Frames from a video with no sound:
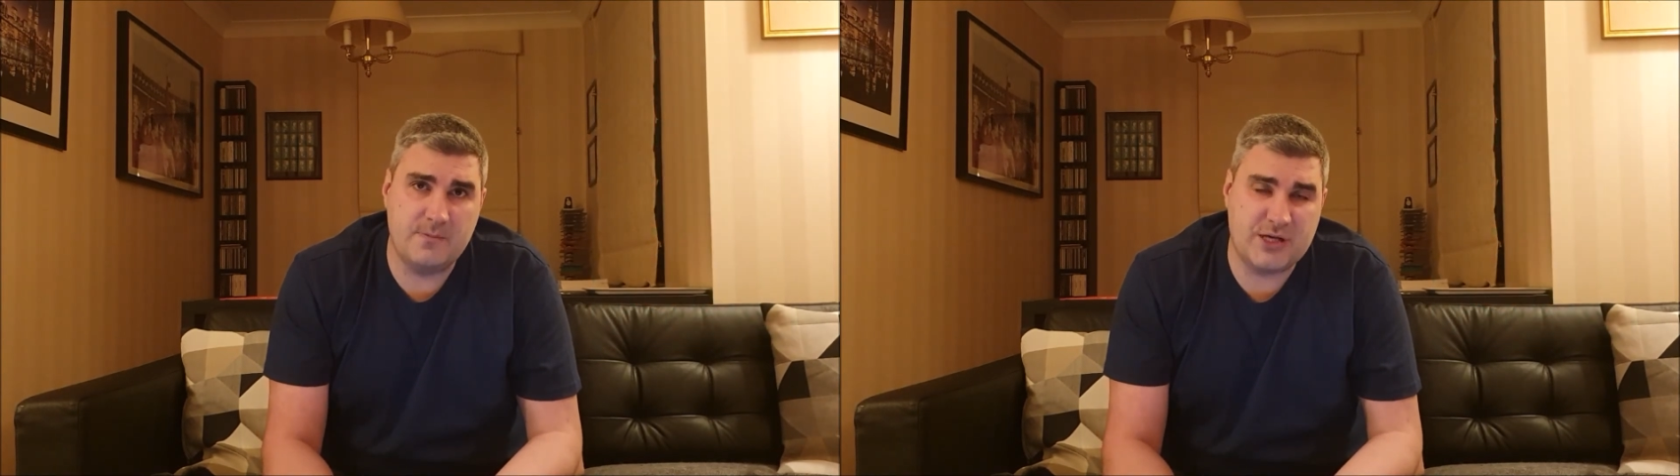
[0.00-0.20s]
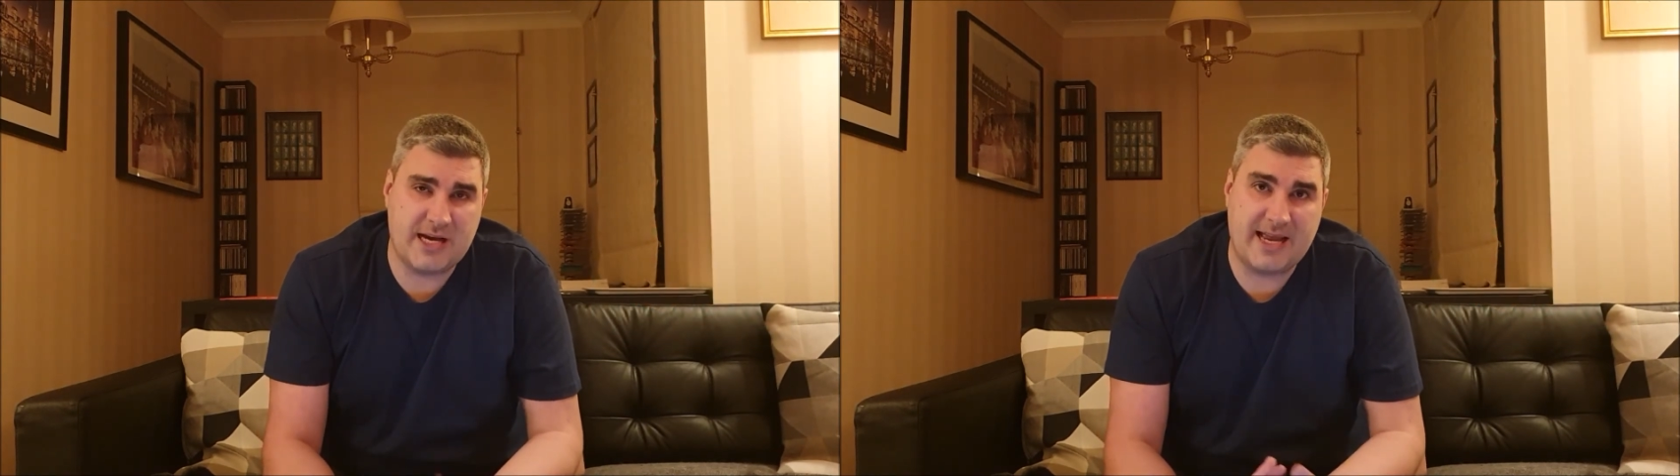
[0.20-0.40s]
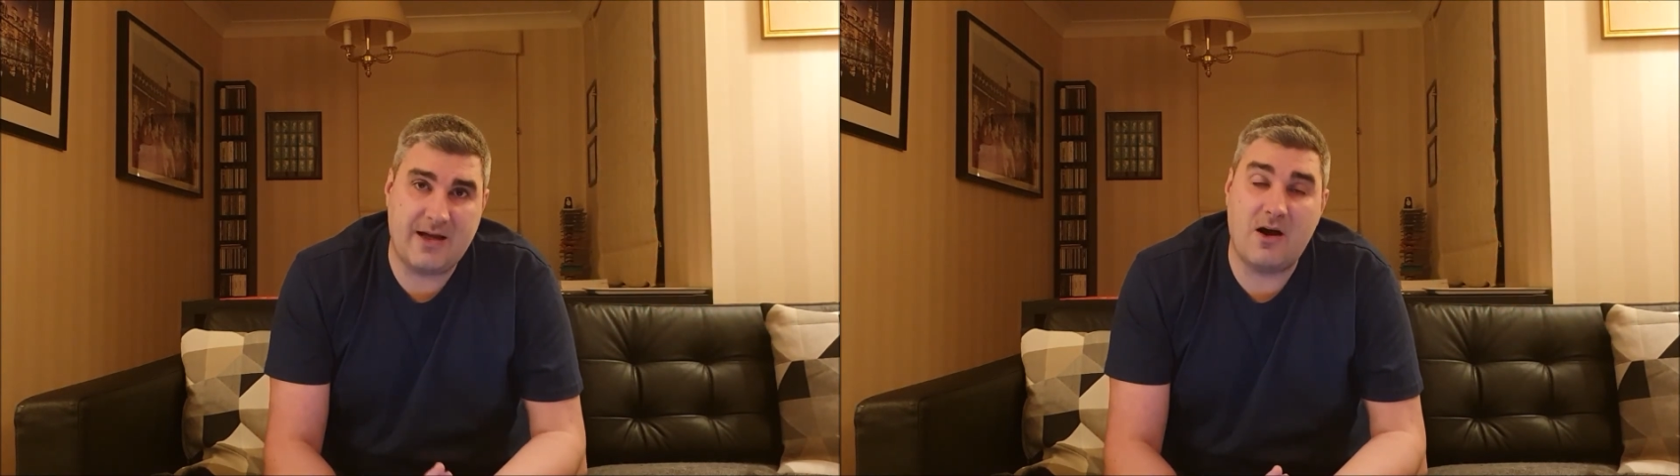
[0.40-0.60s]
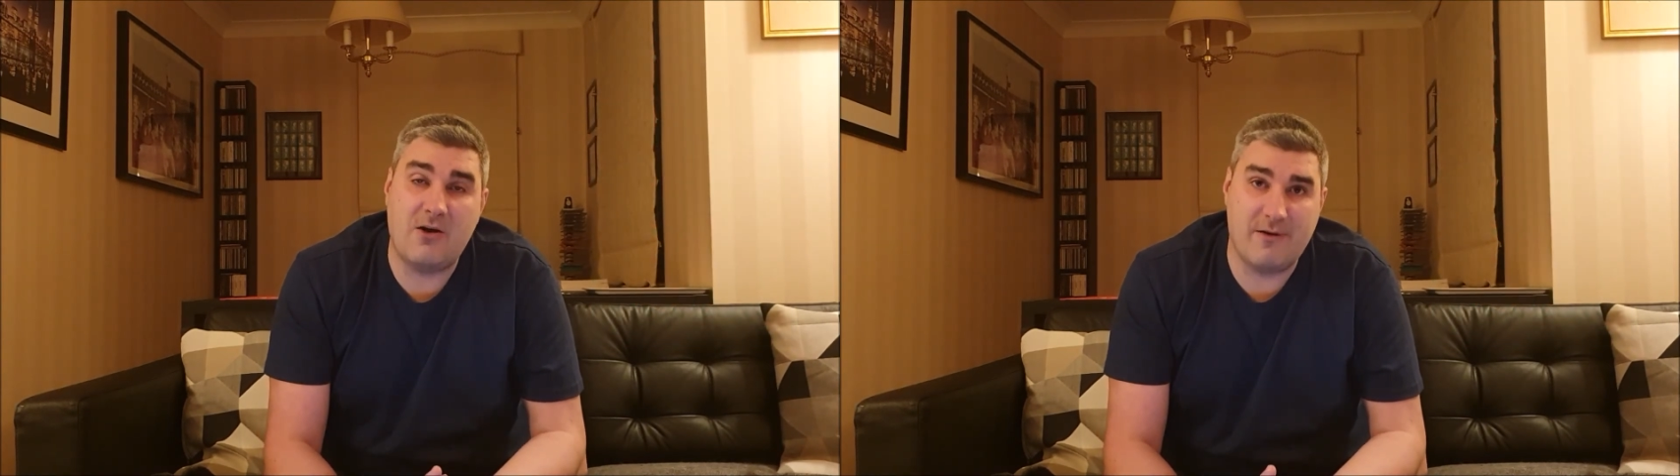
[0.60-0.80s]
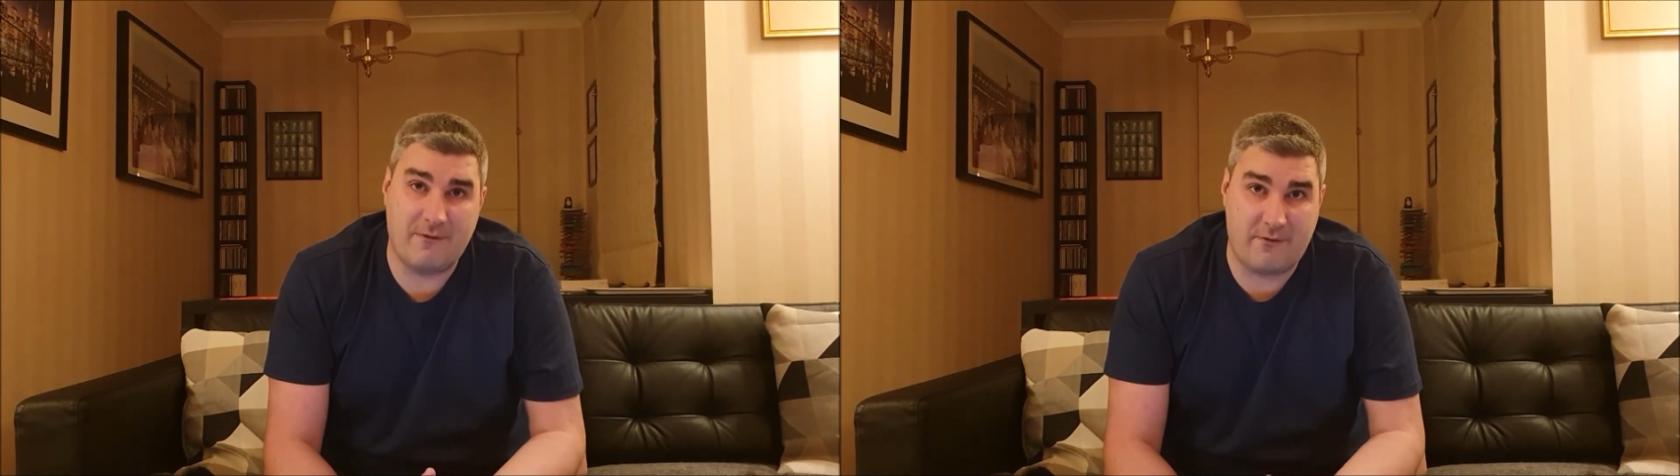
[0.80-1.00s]
check out
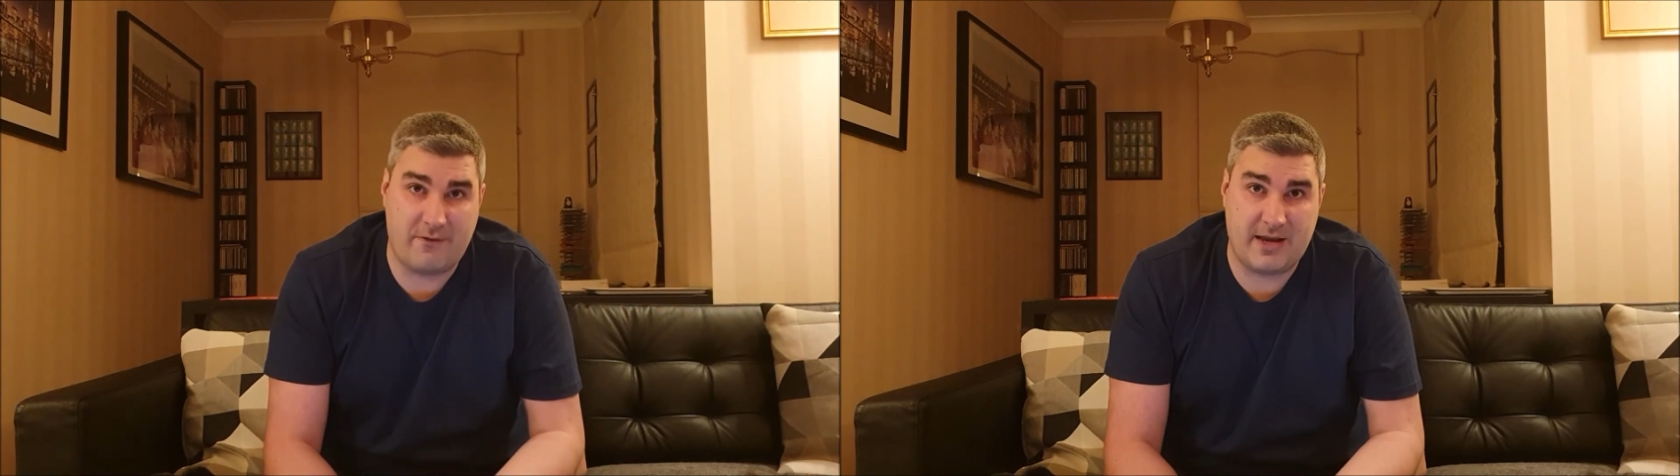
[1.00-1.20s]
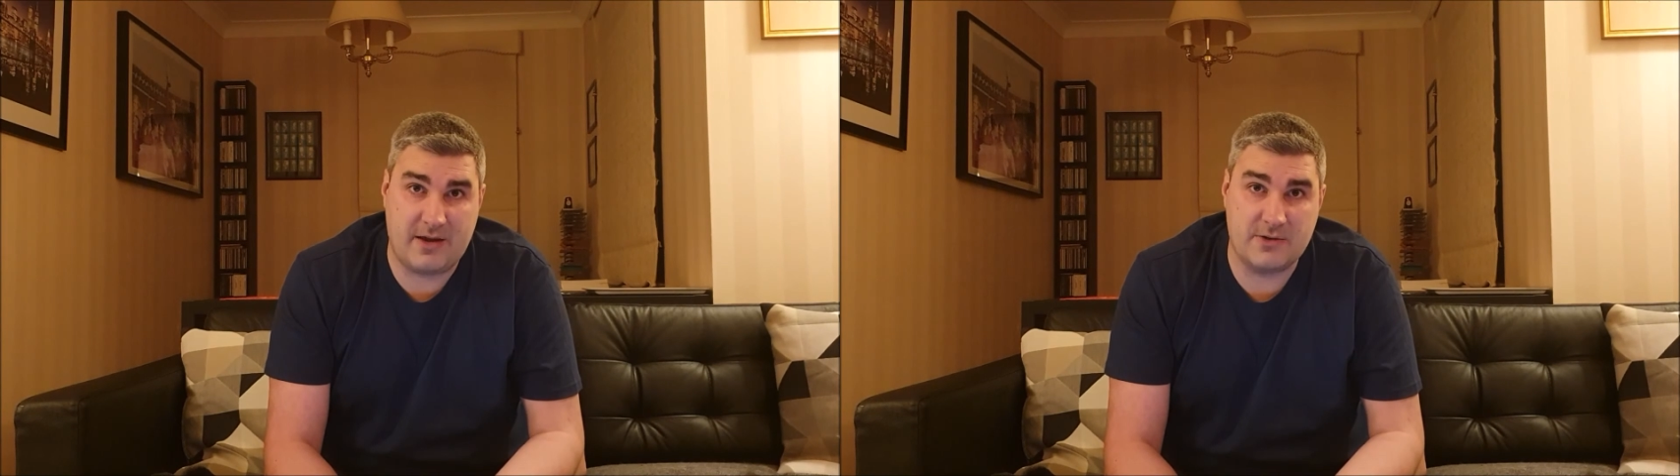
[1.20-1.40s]
our other videos